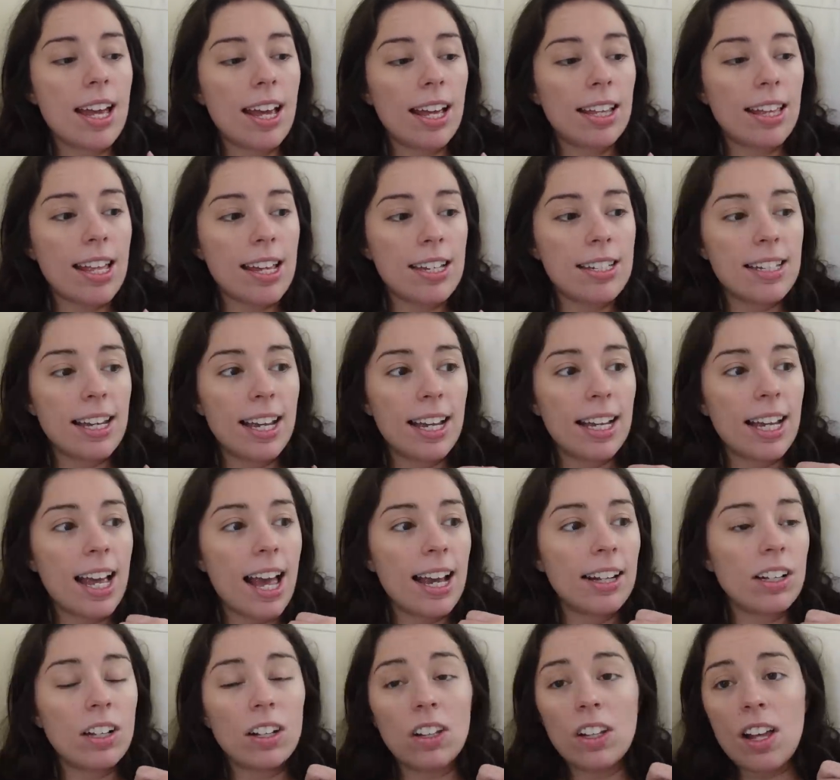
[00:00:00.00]
And that day
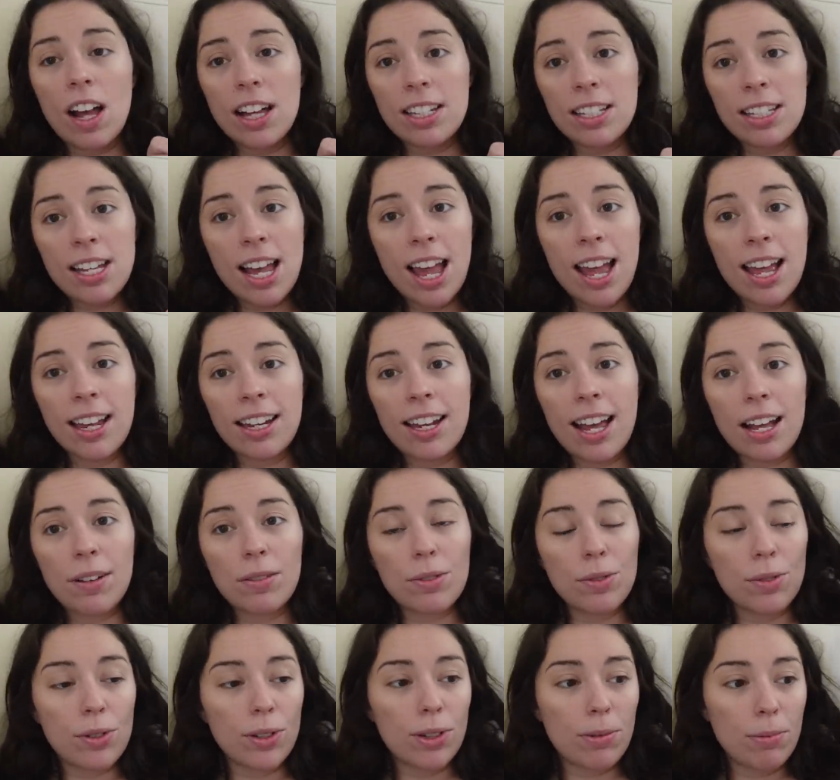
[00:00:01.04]
I got a lot done. I
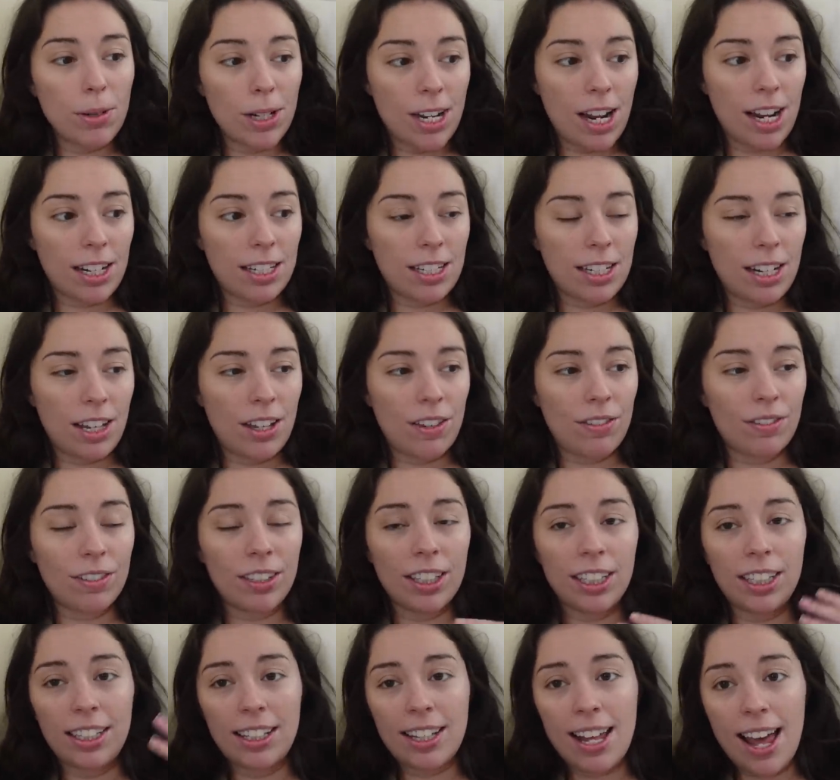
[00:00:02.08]
was really productive,
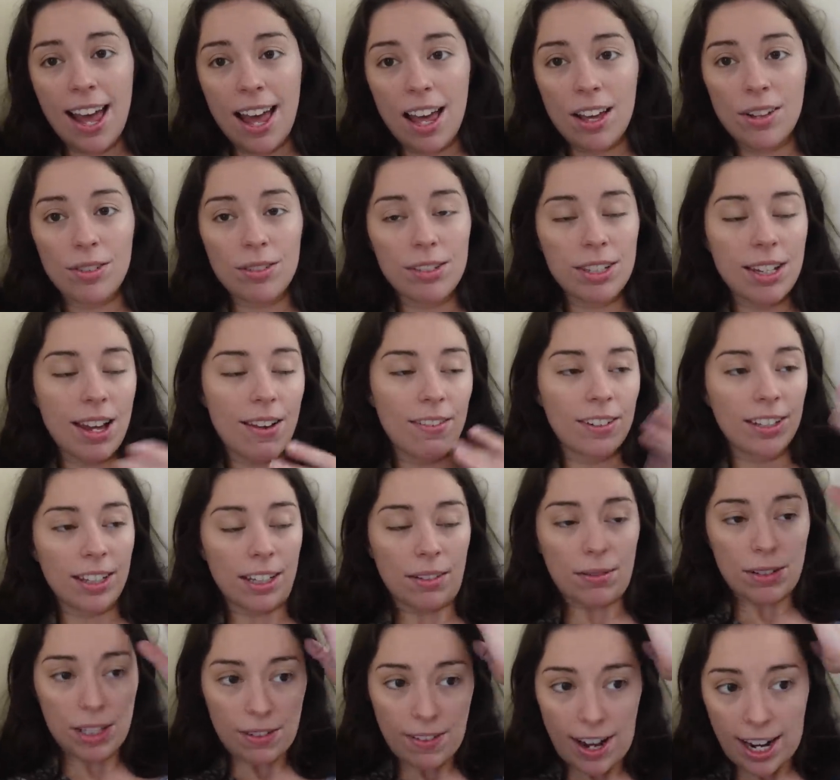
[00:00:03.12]
cleaned the house,
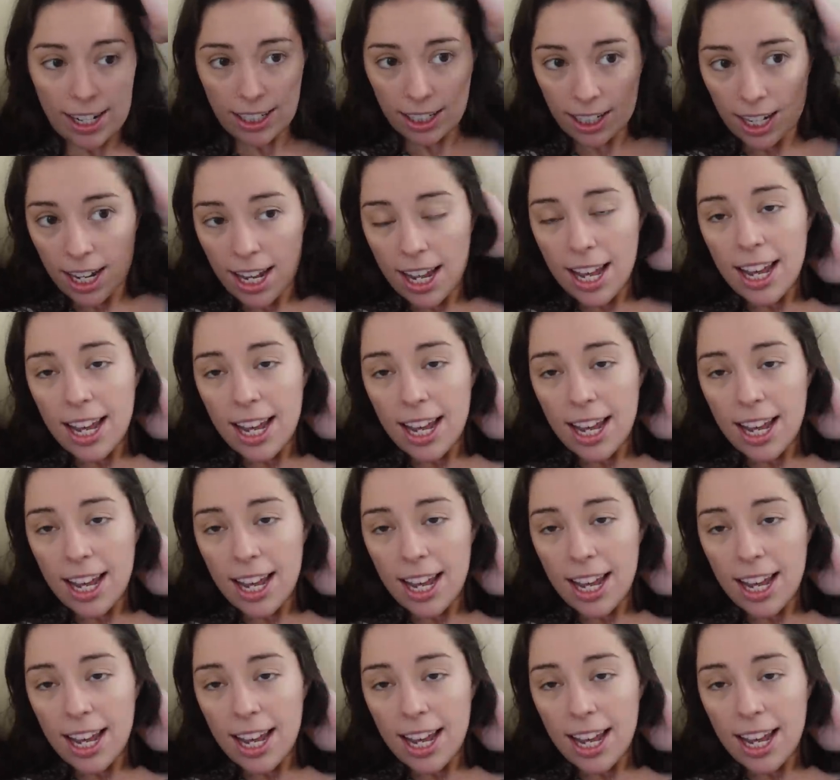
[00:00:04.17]
everything was fine.